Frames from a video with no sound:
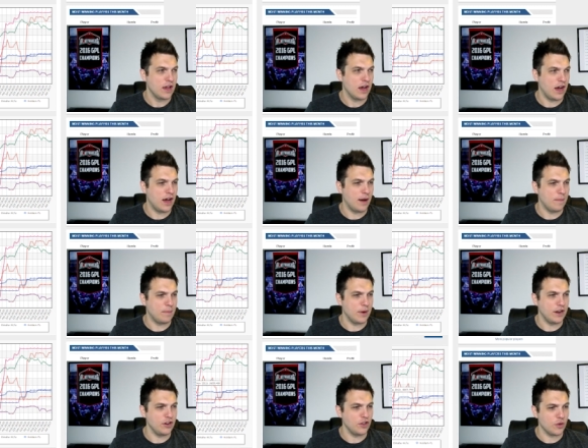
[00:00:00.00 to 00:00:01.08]

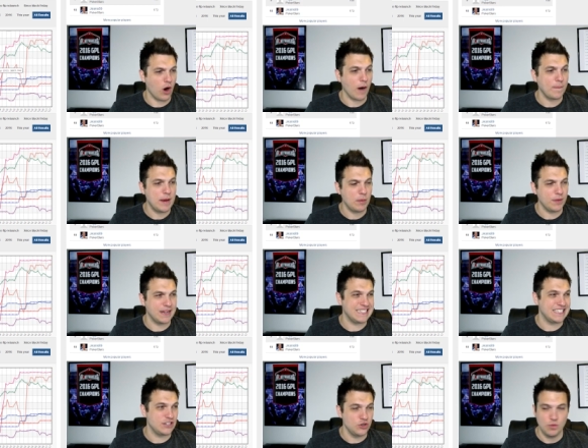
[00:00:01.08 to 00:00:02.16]
But, you know, there are people
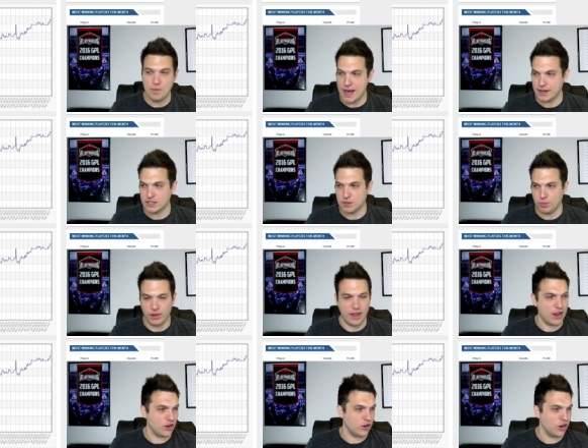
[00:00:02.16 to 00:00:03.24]
that do manage to
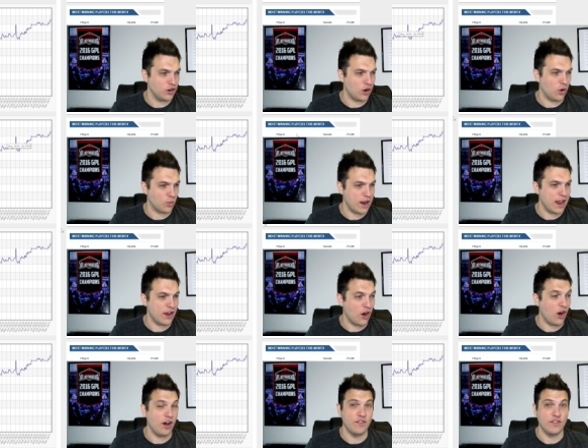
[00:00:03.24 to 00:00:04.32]
play a good array
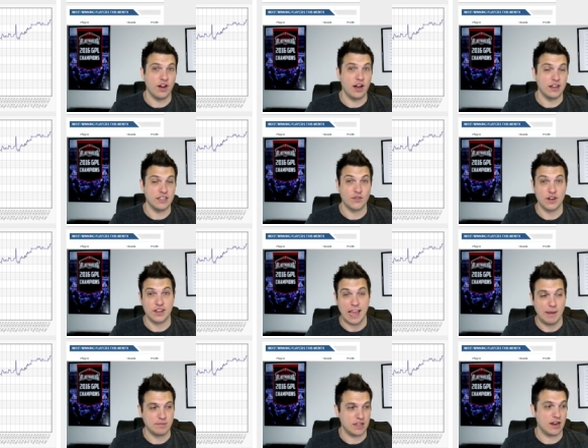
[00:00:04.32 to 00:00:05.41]
of different
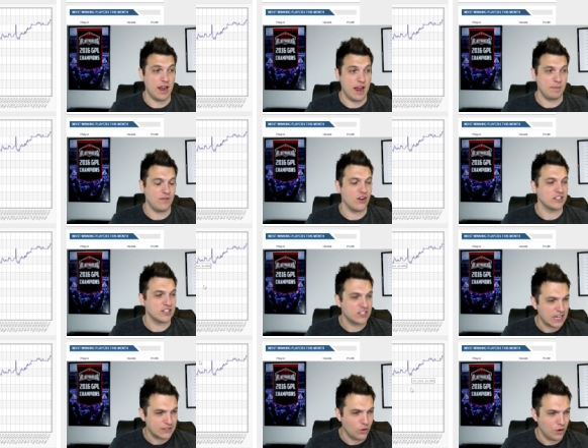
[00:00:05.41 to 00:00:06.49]
games and be very
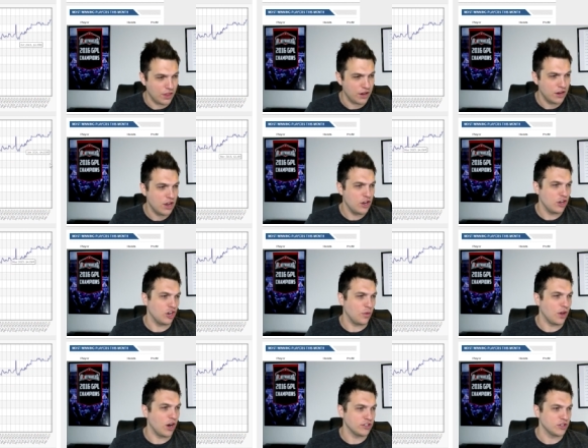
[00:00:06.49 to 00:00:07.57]
successful with it. You know,
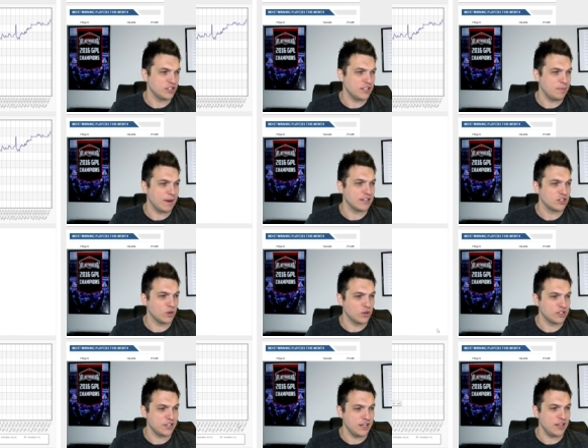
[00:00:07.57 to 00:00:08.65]
we also see Ben
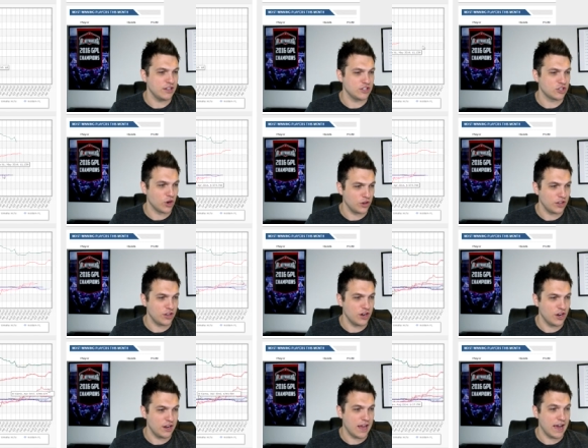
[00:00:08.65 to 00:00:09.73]
Sulsky, certainly
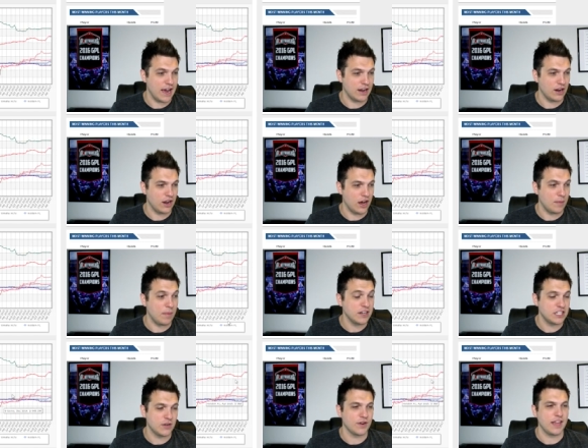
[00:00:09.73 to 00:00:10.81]
good at a
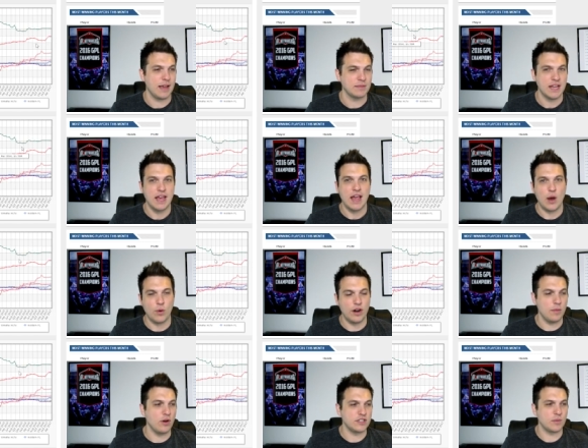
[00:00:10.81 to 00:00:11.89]
bunch of different games. And one of
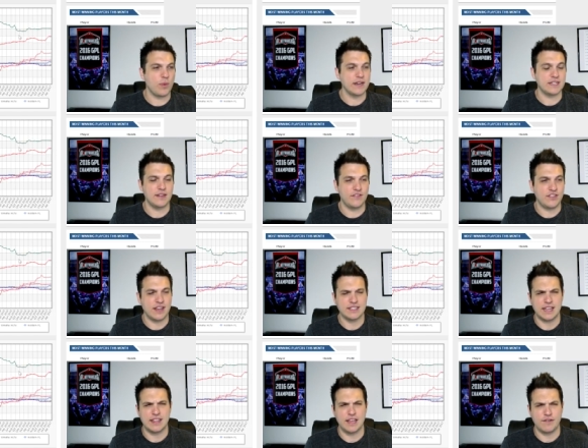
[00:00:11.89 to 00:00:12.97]
the most impressive things,
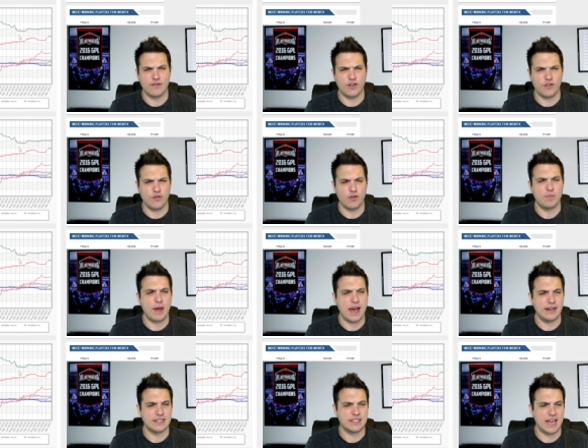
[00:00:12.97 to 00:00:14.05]
I think, for
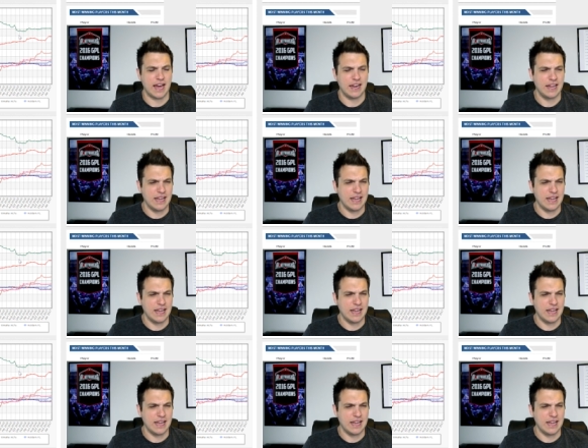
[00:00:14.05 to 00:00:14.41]
Ben is that